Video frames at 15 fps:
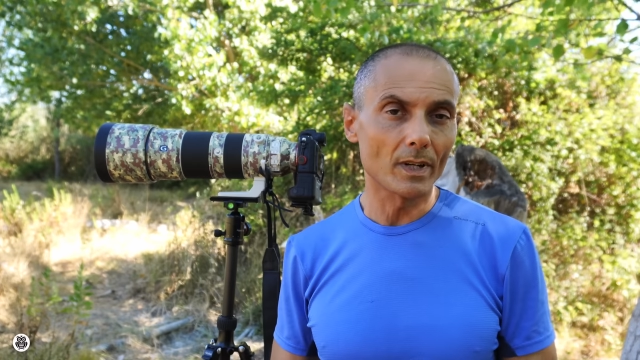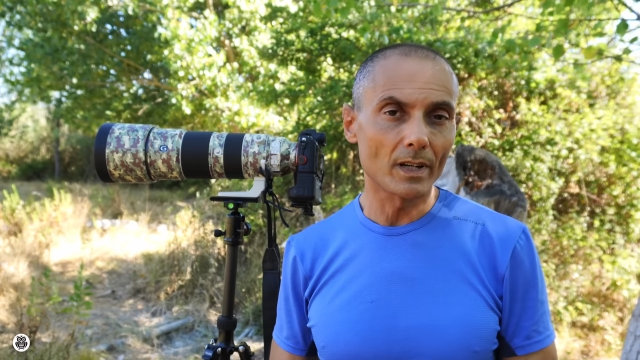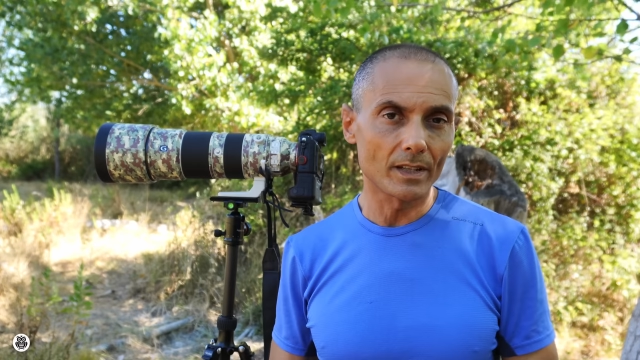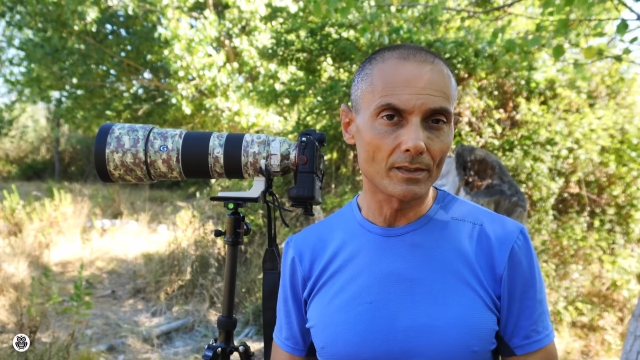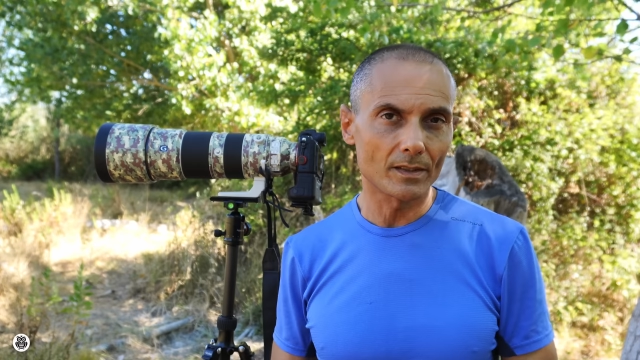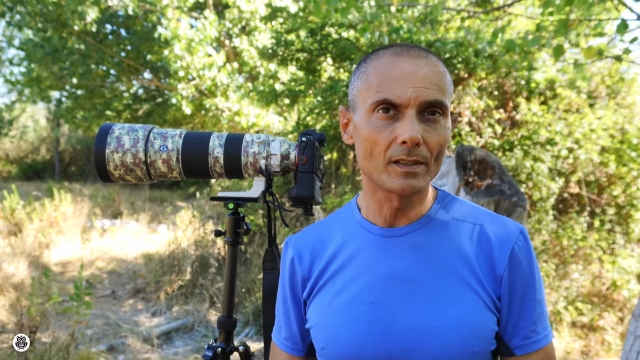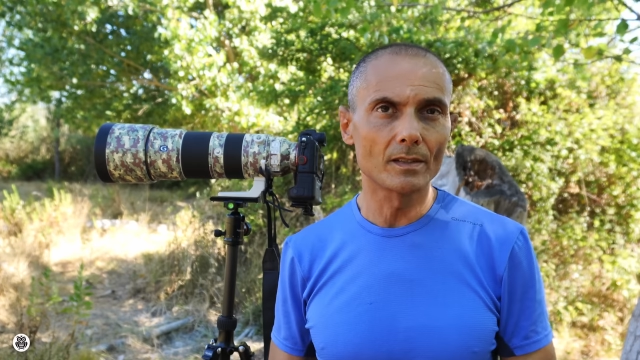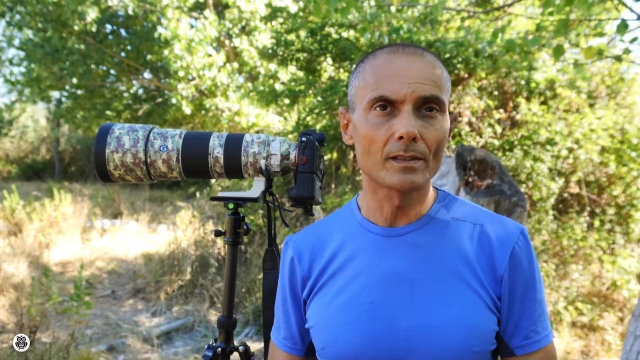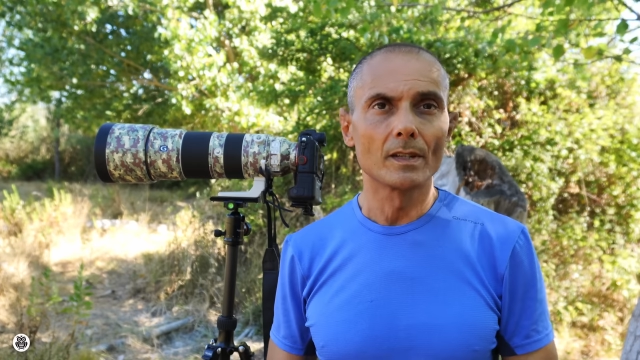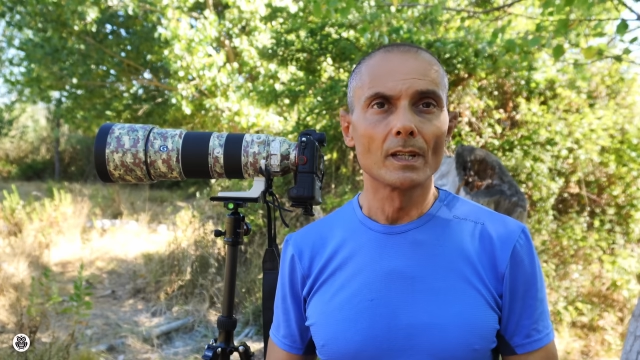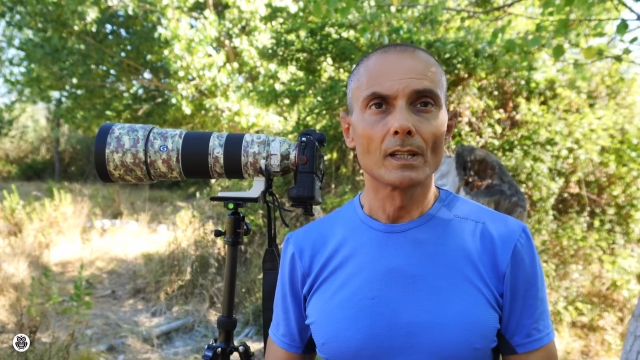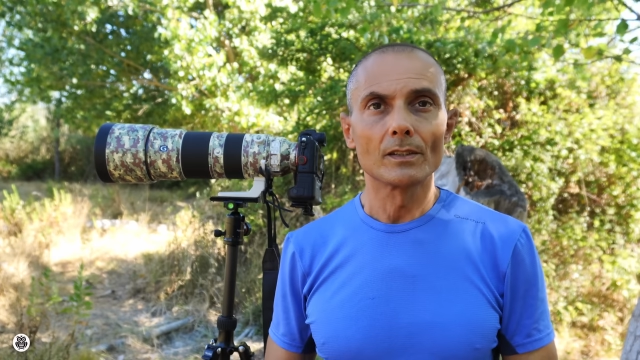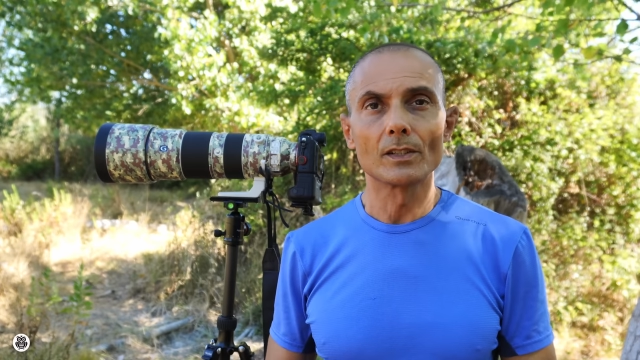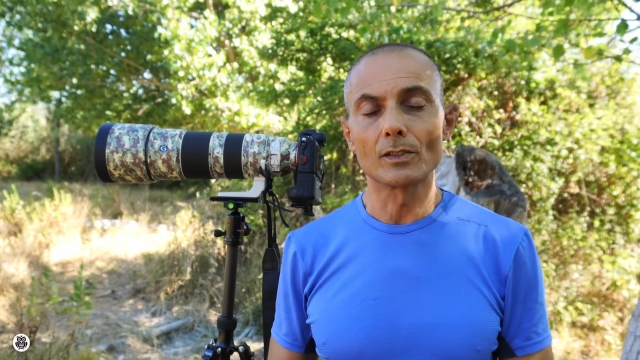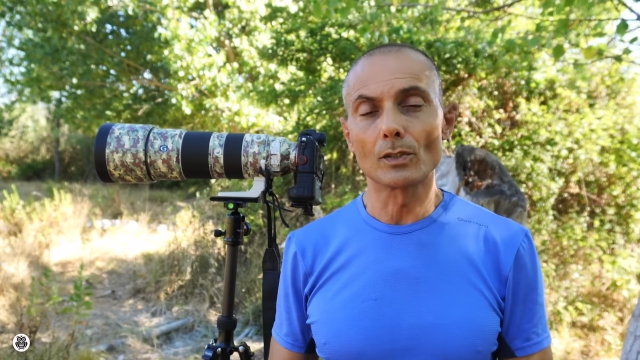lenses
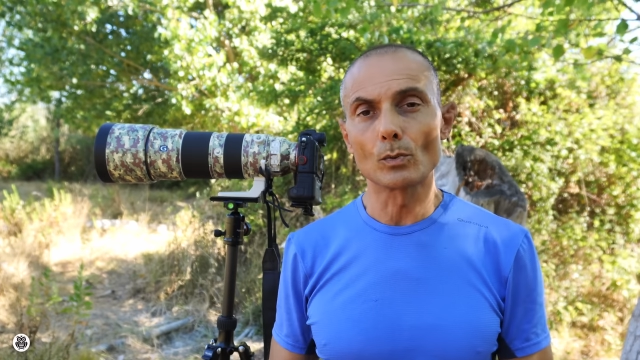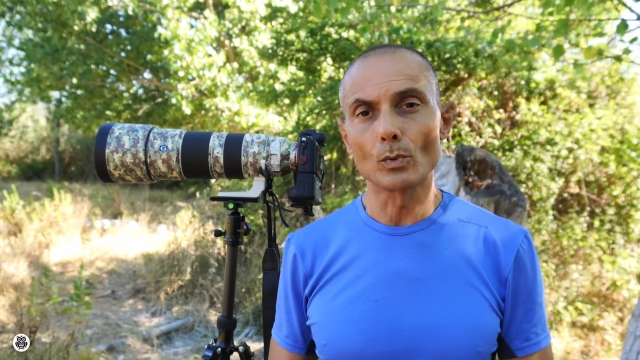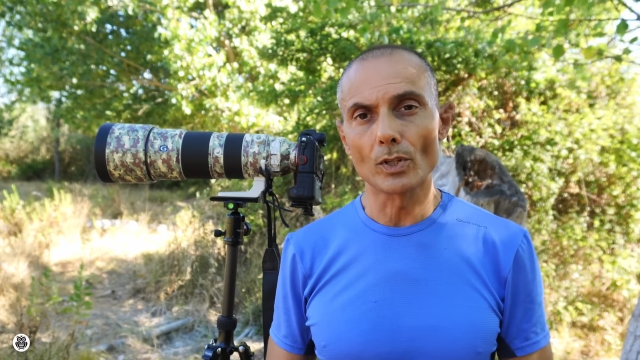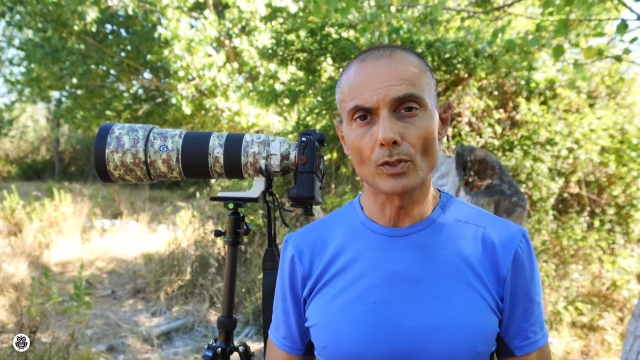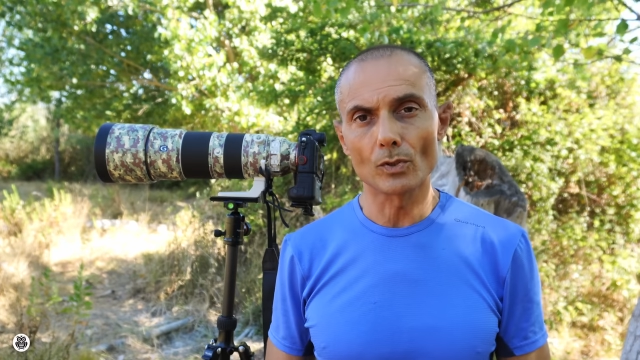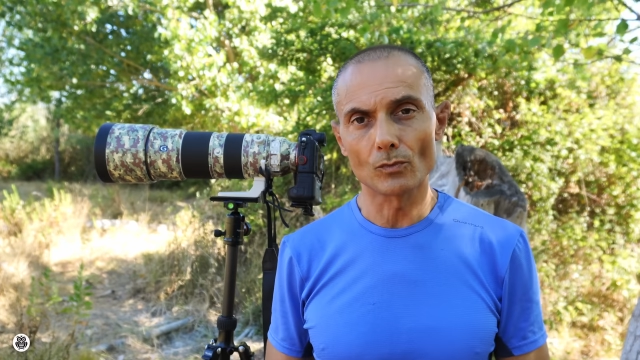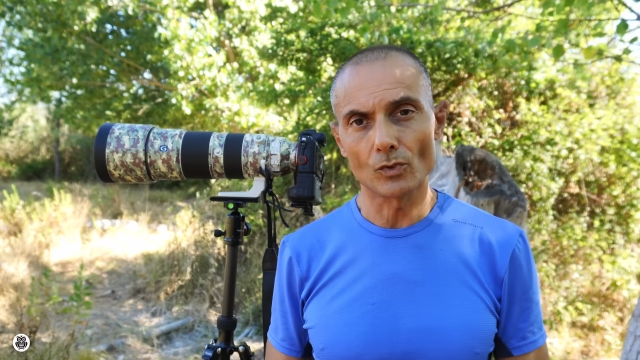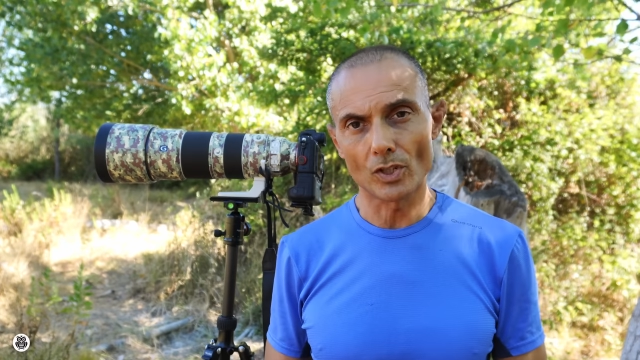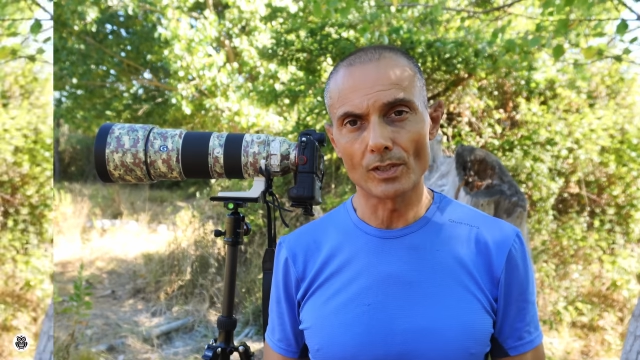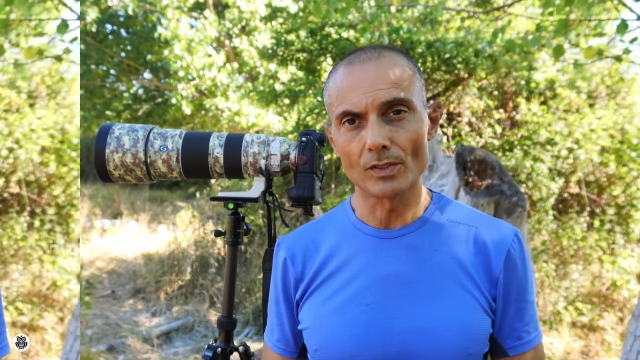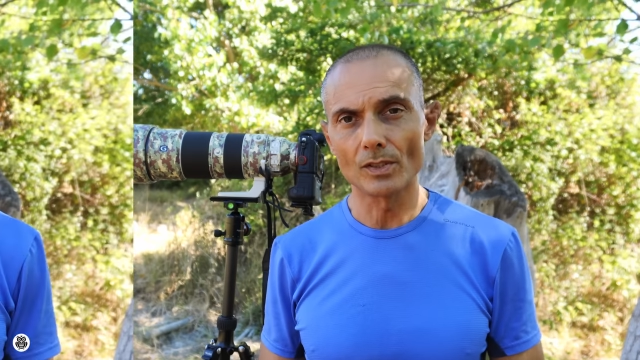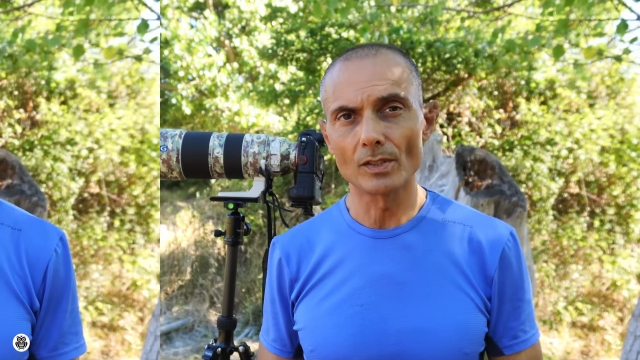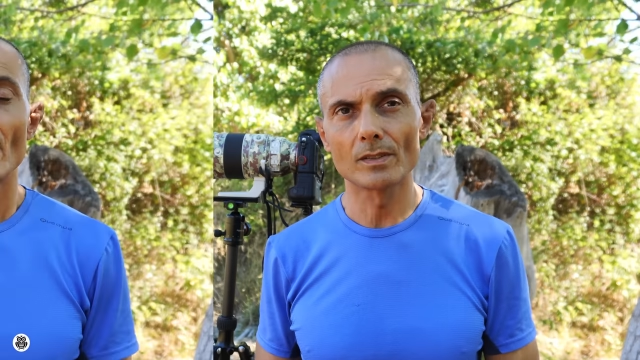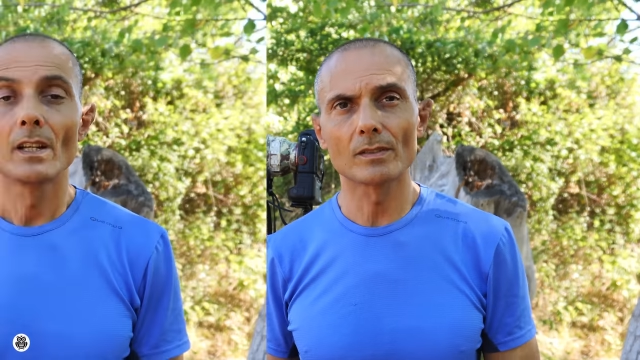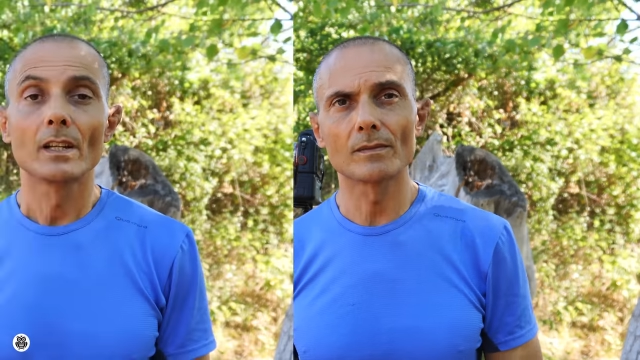the situation
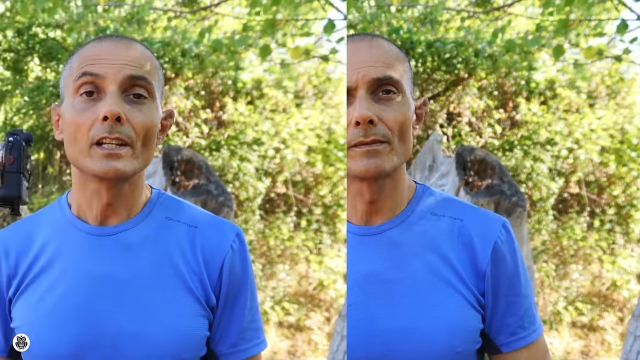changes.